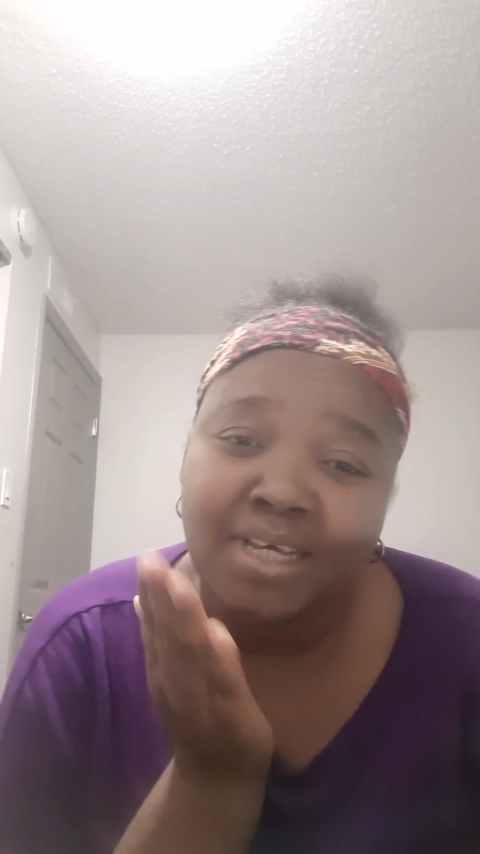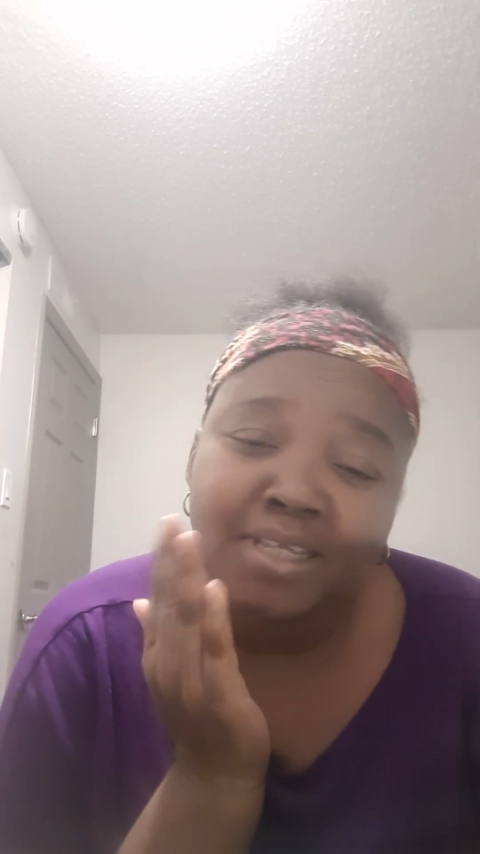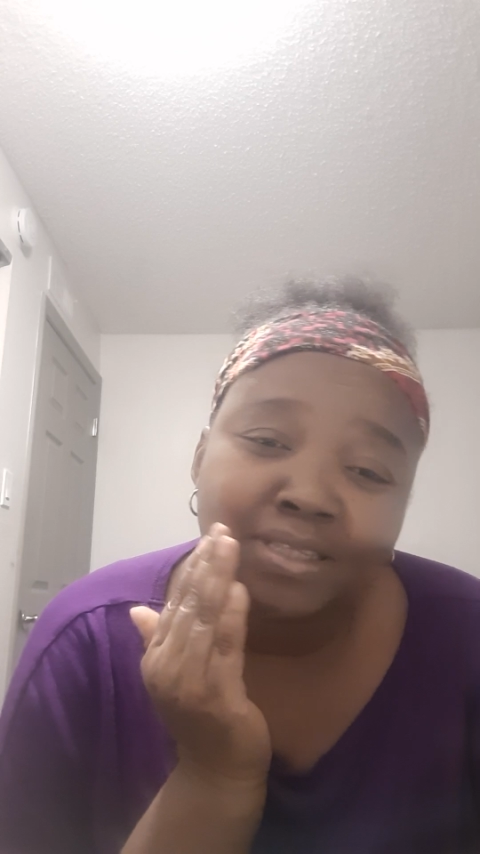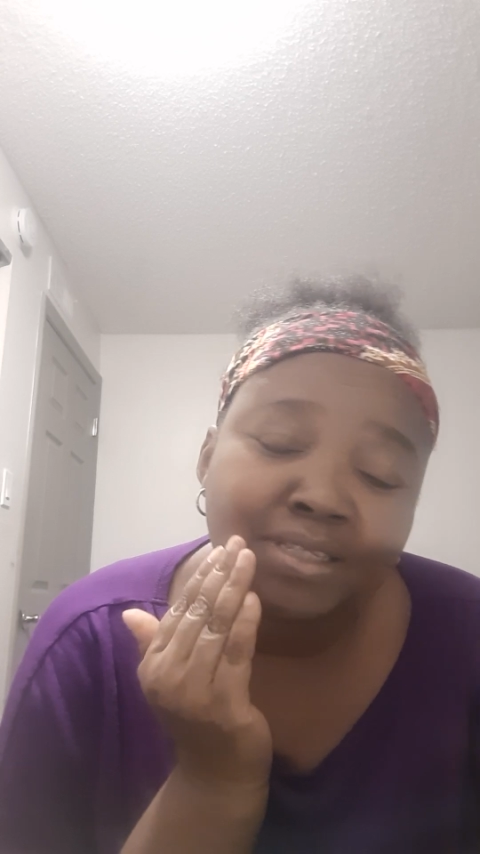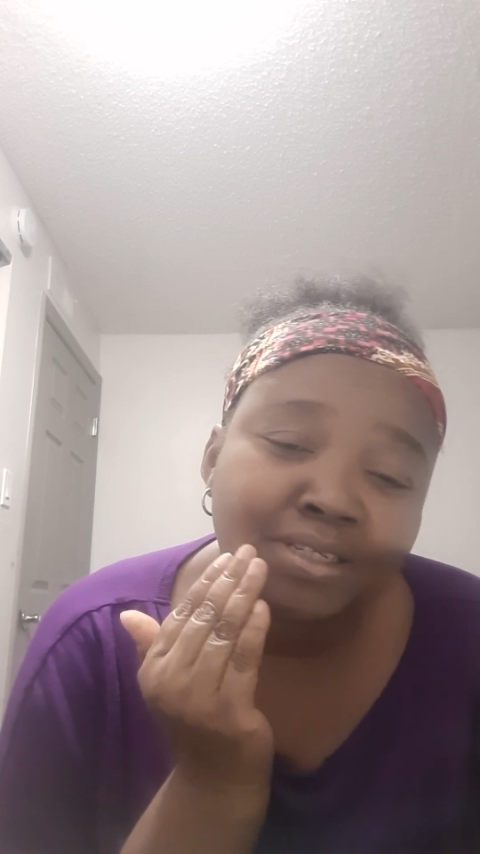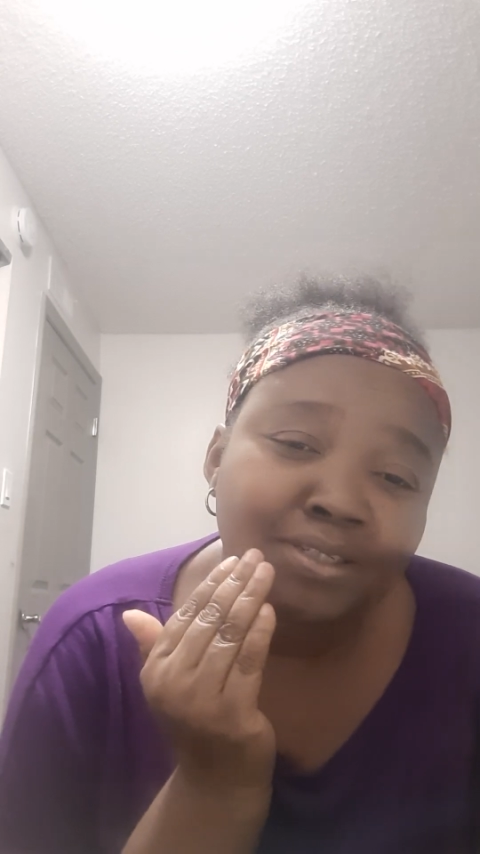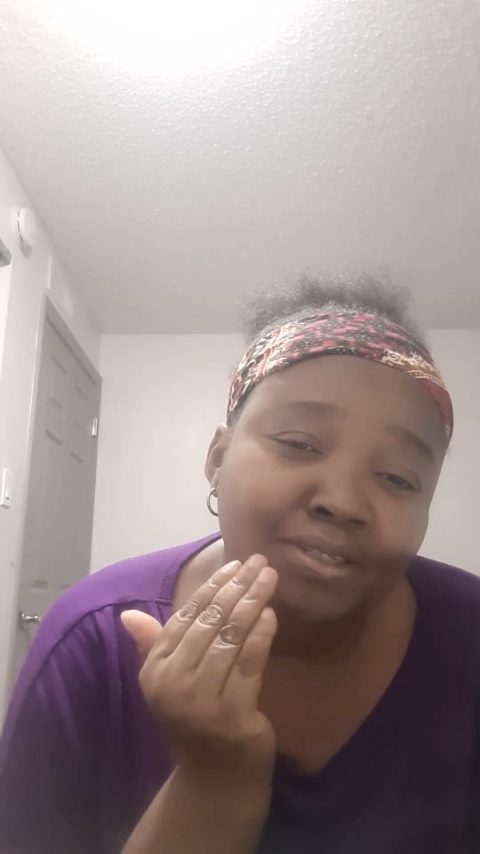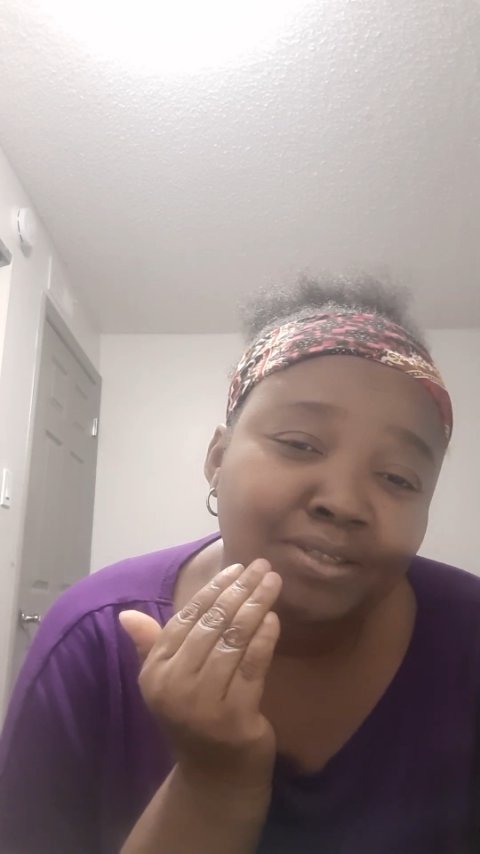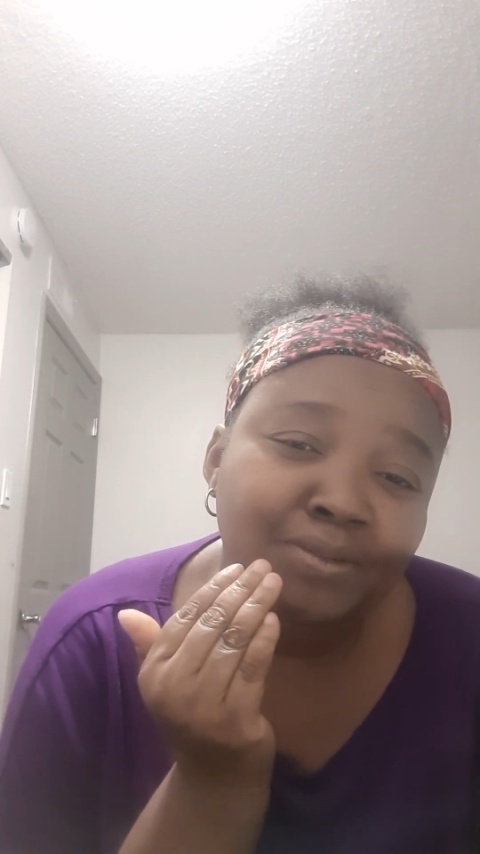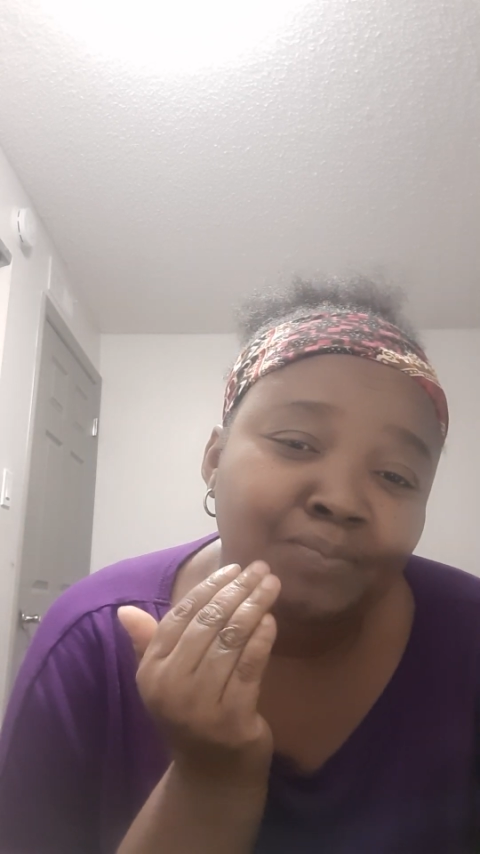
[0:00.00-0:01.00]
and
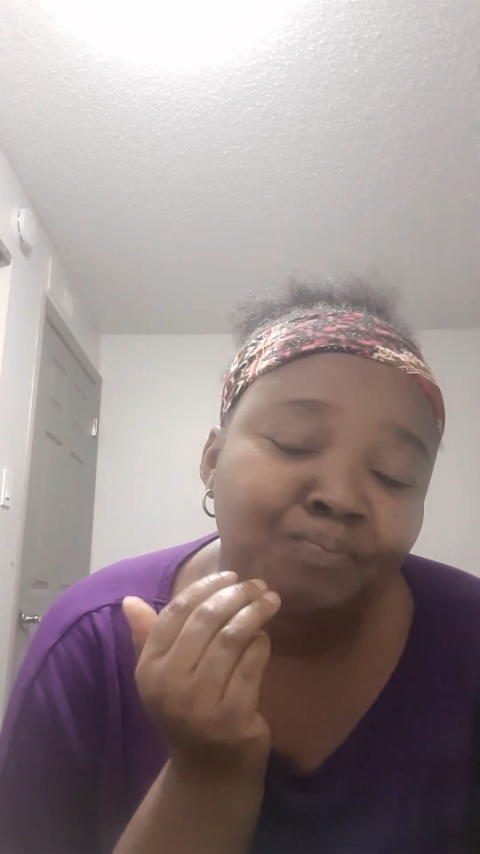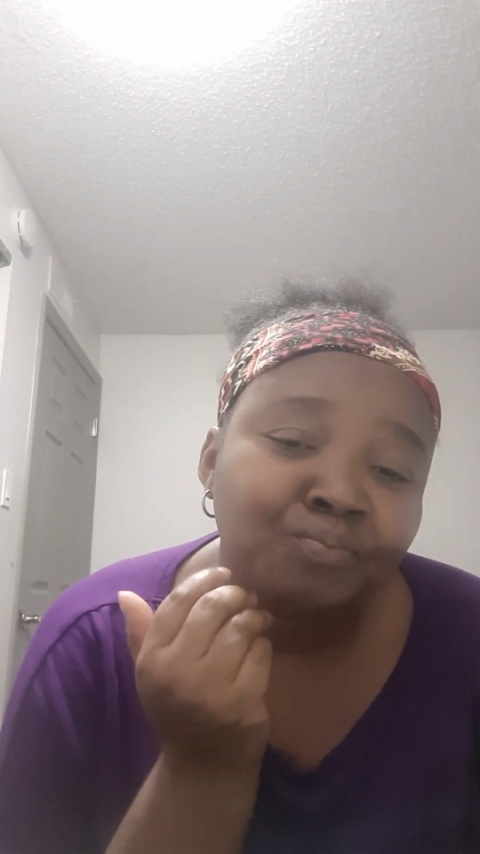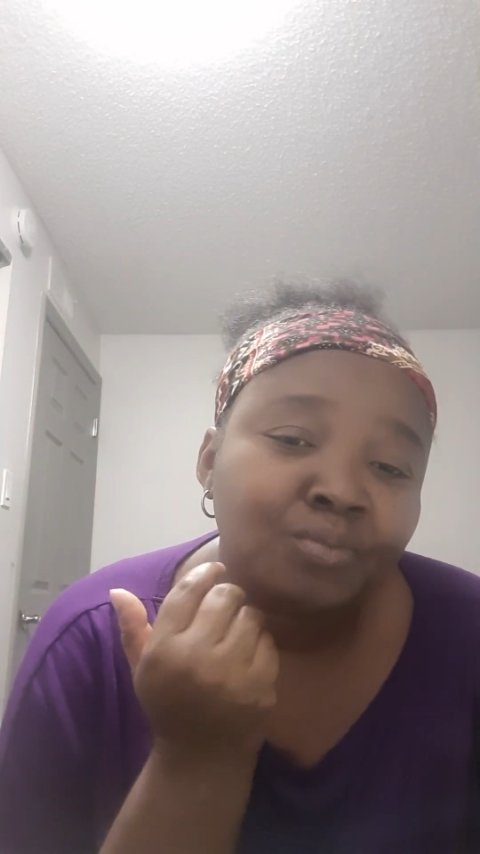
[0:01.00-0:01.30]
the